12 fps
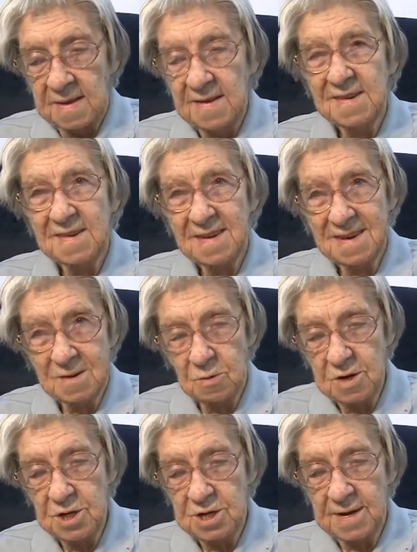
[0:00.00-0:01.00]
This is a
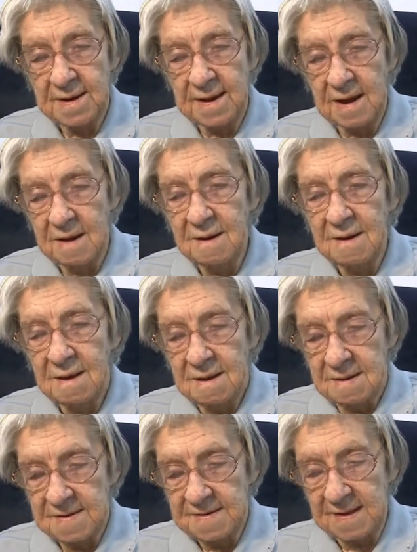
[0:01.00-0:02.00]
Christian now
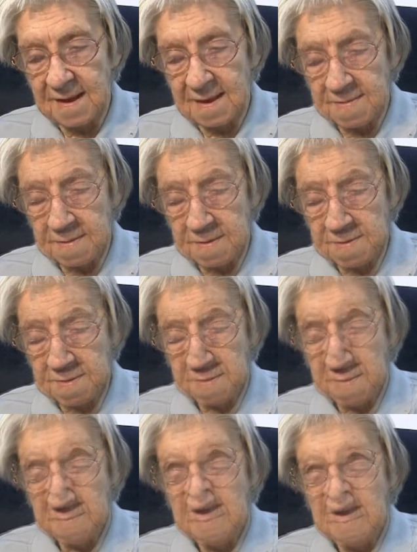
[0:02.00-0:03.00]
saying this.
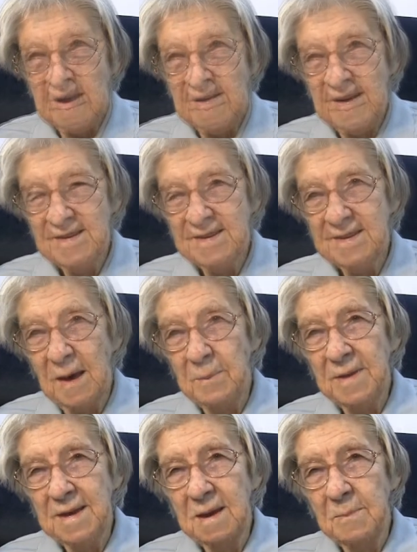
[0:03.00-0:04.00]
There's
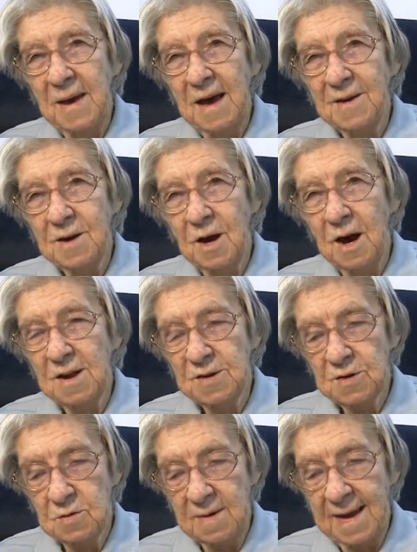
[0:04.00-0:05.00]
something about
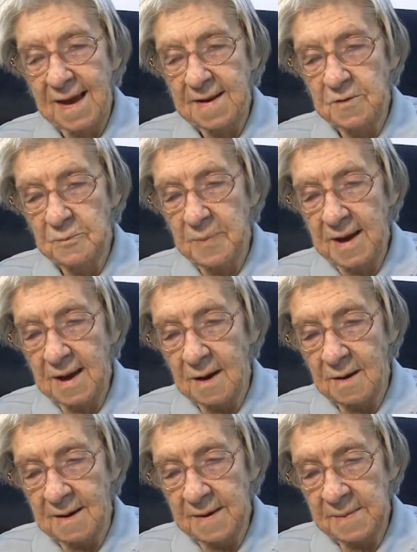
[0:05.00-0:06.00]
God's creative
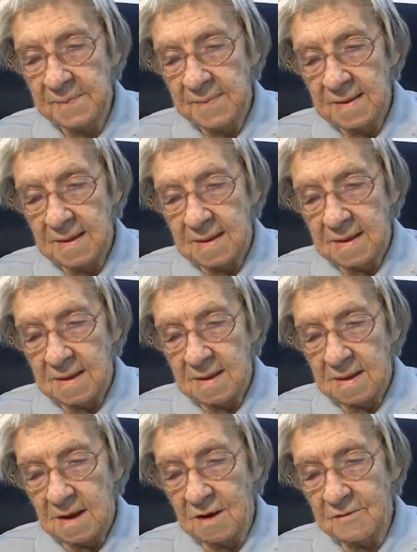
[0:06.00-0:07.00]
power
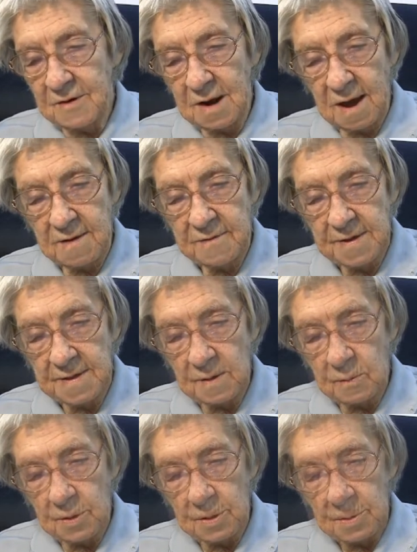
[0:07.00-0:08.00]
of life in
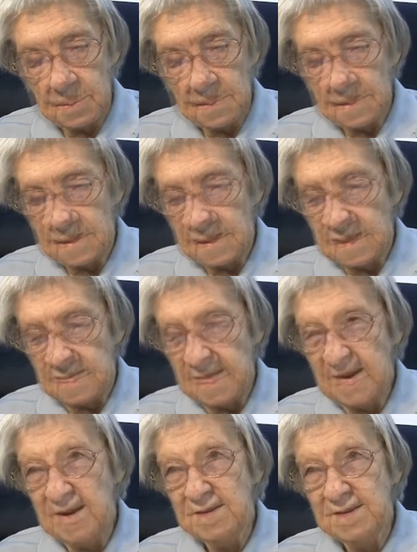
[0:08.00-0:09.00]
the womb
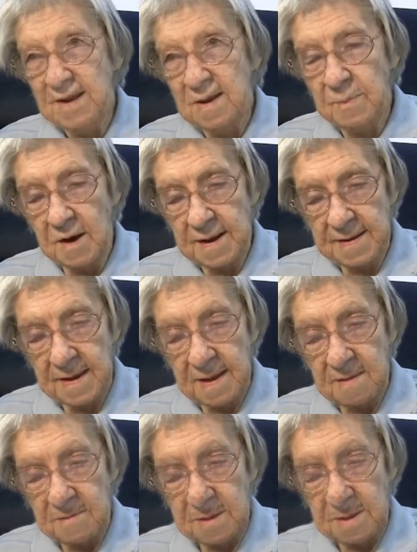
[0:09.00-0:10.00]
that is said by
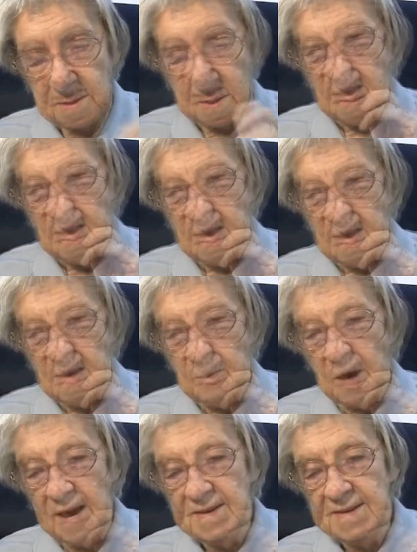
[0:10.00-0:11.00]
David.
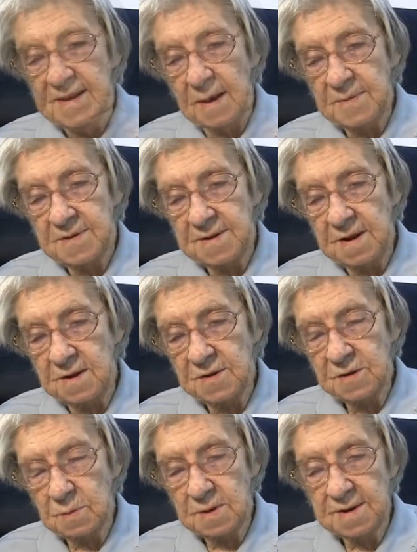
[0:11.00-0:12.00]
My
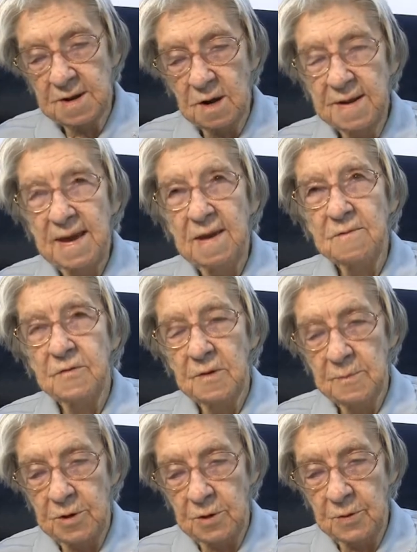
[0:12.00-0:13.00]
substance was not hid
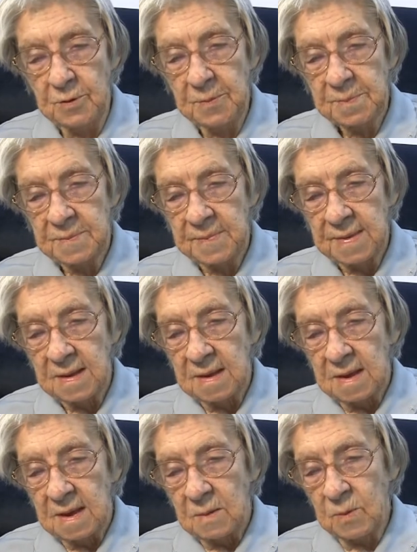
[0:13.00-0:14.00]
from you
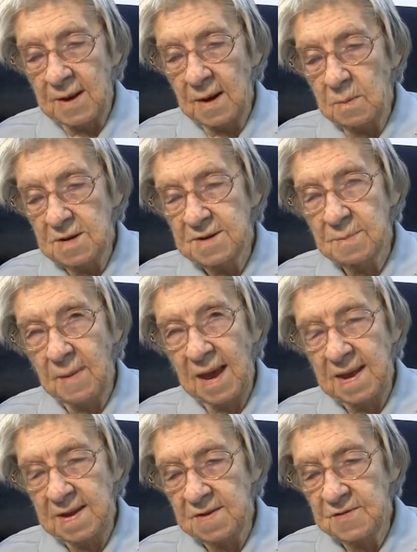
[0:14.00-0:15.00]
when I was
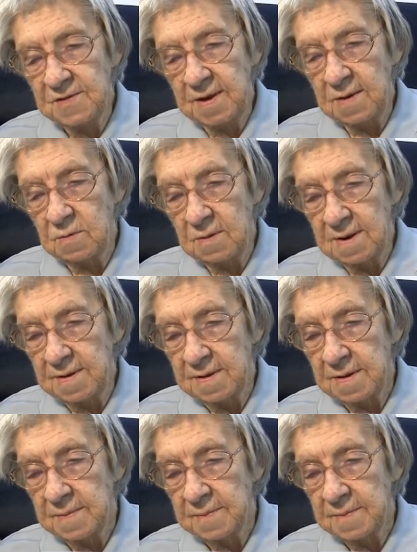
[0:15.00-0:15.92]
made in secret